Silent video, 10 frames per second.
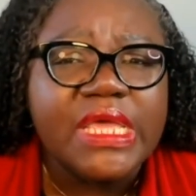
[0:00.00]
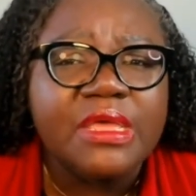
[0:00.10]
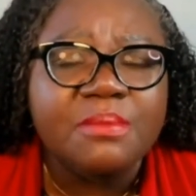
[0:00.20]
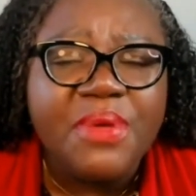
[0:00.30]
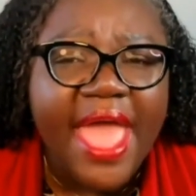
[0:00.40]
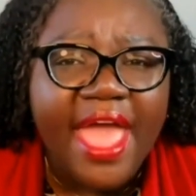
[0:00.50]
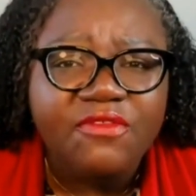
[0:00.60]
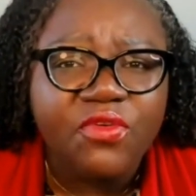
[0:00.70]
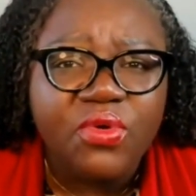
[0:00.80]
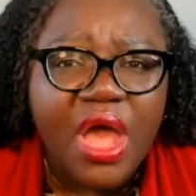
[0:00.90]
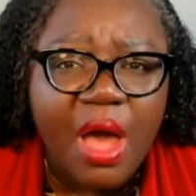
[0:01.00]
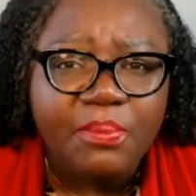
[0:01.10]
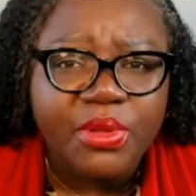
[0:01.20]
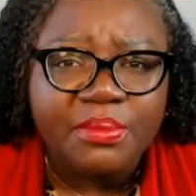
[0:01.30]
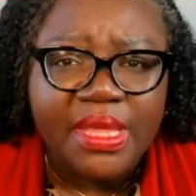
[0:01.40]
impactful
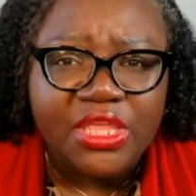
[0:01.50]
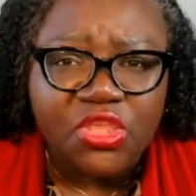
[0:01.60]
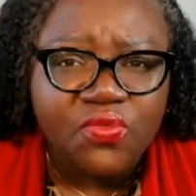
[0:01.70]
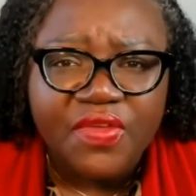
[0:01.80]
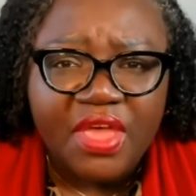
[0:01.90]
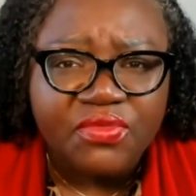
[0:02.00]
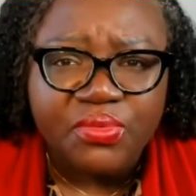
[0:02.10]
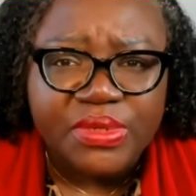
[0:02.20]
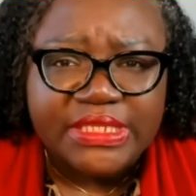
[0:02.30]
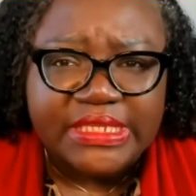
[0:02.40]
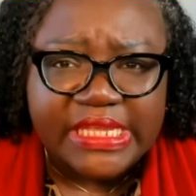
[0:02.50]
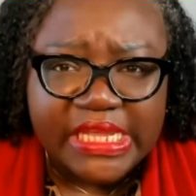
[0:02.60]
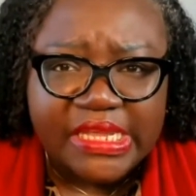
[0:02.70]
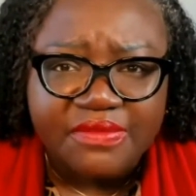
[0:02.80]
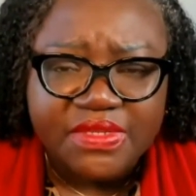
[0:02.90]
compliment you've ever
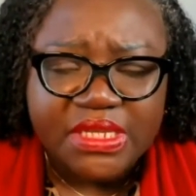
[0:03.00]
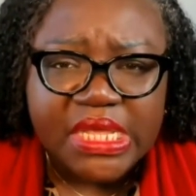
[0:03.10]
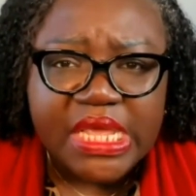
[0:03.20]
received?